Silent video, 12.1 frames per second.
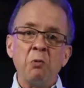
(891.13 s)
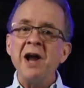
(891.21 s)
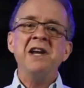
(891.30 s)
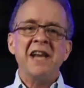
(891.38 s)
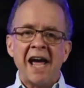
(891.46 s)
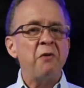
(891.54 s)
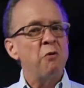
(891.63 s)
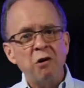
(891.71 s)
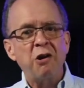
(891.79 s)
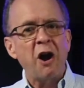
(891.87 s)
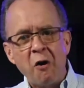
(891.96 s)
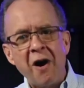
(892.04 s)
One day
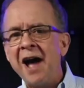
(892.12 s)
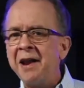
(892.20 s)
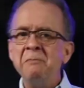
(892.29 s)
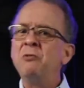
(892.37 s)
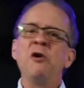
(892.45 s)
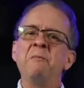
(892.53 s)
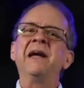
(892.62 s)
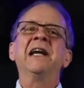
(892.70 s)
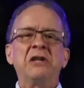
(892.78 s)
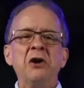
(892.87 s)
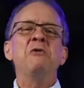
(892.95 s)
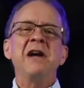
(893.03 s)
we'll go out and we'll be
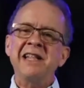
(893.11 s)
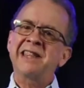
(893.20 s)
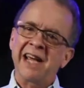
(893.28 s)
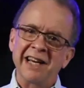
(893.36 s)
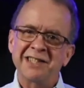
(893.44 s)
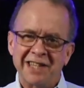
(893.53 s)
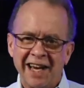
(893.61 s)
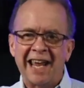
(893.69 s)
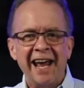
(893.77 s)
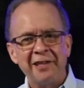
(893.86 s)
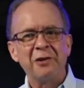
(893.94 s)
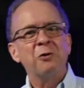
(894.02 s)
doing things
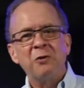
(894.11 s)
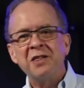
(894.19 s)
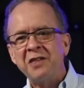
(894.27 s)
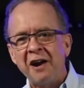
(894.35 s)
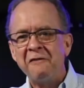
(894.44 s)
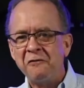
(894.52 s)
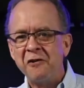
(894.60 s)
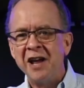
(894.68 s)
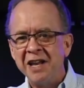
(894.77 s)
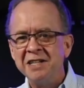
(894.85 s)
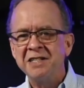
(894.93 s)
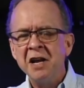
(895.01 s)
together with our
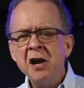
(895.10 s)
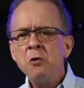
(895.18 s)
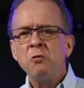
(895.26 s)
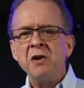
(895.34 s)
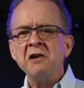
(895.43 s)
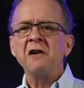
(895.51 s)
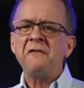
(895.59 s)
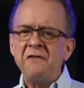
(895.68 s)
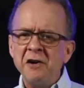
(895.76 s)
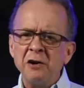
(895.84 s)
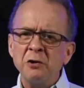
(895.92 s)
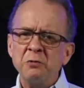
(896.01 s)
friends. When you're
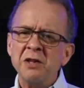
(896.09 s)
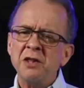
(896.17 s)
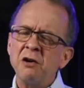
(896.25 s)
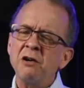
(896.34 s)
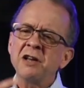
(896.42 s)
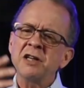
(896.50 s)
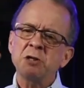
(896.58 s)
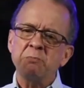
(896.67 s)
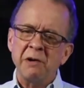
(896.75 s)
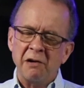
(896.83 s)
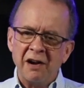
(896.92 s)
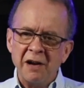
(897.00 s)
filled with the Holy
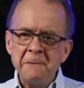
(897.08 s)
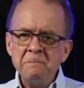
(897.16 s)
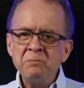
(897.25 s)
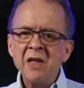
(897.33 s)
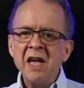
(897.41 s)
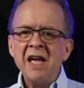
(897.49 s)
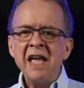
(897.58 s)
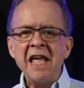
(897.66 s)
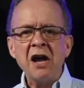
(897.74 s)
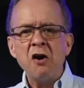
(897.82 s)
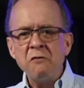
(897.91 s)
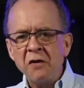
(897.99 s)
Spirit,
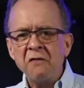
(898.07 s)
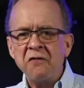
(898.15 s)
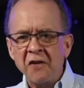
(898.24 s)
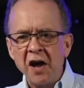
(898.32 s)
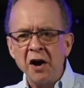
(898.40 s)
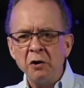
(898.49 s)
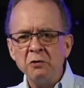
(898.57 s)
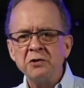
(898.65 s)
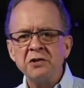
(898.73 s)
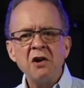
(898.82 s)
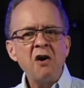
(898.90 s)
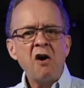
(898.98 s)
He
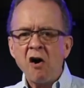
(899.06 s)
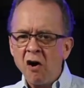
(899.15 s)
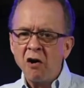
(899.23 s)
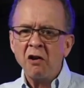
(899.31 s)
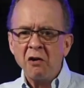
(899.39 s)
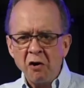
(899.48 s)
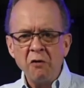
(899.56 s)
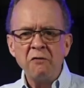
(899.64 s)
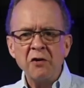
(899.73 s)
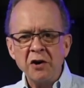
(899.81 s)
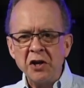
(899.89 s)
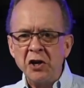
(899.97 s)
overflows all
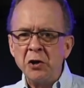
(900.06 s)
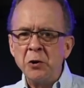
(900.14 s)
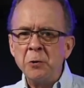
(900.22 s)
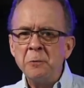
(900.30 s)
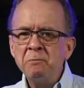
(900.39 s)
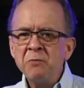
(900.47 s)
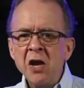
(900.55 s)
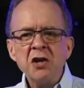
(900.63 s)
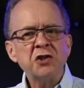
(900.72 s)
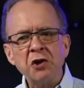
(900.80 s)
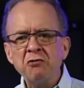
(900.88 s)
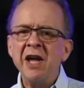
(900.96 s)
over you.
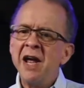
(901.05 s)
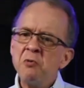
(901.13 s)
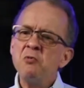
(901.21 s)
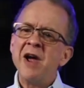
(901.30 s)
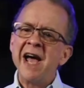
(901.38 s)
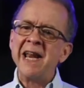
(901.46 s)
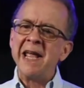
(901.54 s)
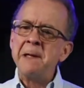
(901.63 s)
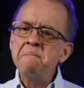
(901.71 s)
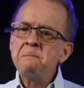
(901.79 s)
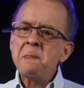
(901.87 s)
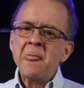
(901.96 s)
So get ready.